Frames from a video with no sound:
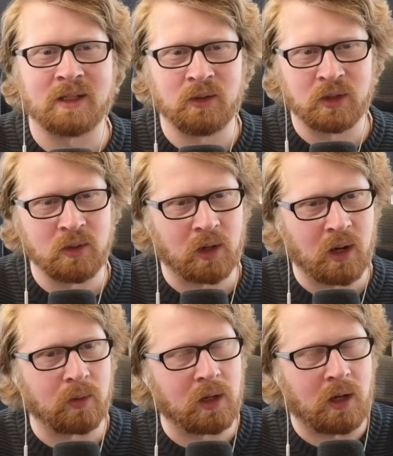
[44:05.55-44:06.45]
You usually do a
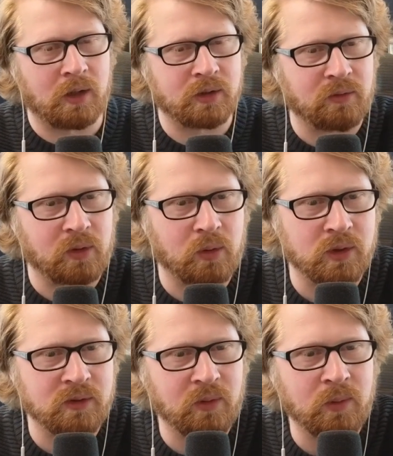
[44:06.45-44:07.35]
couple calls over the
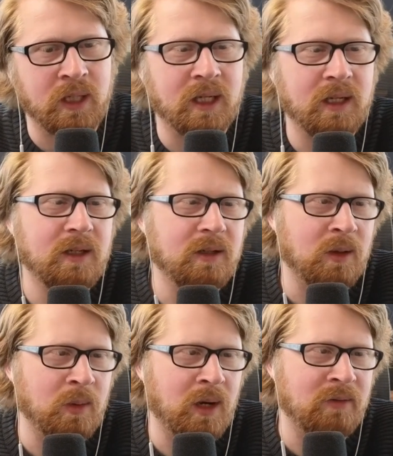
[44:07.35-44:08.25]
course of a week
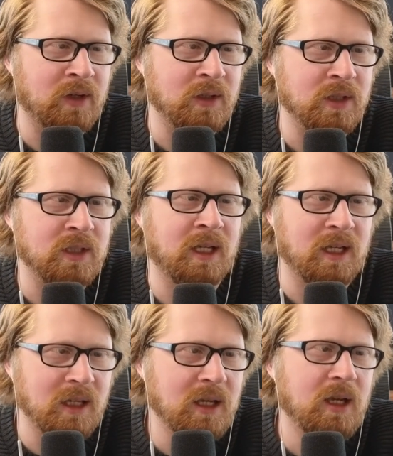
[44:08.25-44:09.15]
or whatever, just to
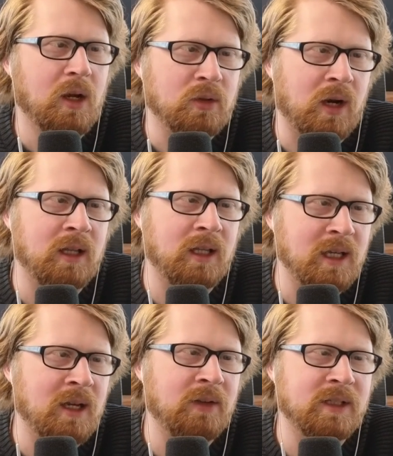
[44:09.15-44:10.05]
like try to like
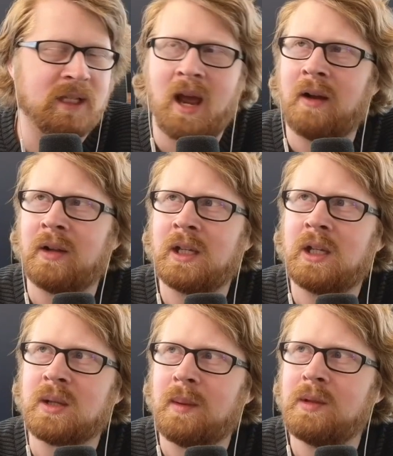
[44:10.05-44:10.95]
nail this down. And like
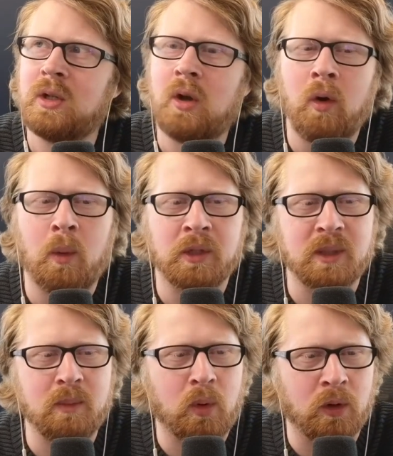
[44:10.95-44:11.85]
sometimes you don't know what's
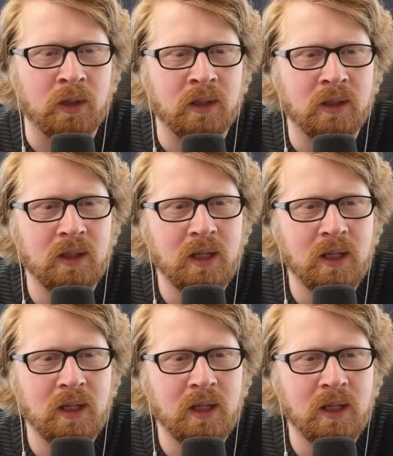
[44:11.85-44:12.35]
important.